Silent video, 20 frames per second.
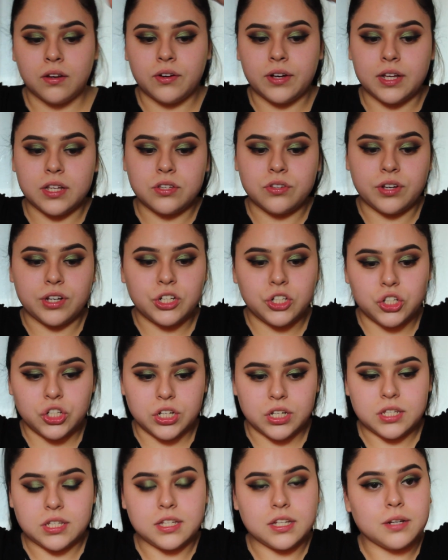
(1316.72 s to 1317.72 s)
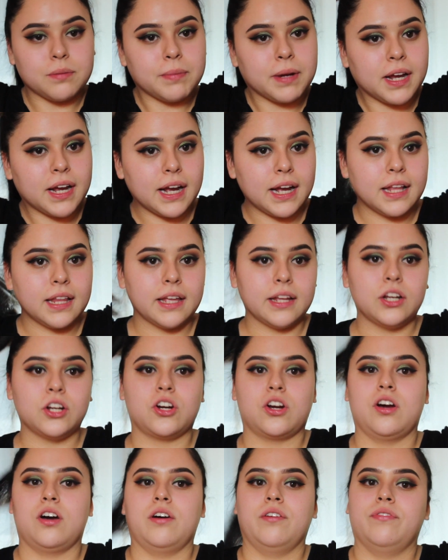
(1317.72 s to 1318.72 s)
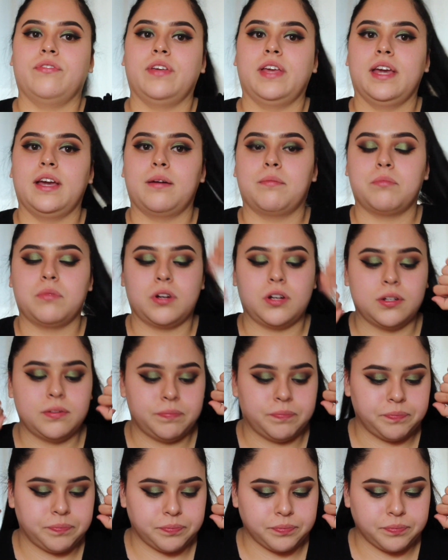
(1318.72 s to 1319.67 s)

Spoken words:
Okay, so I just did my eyeliner off camera,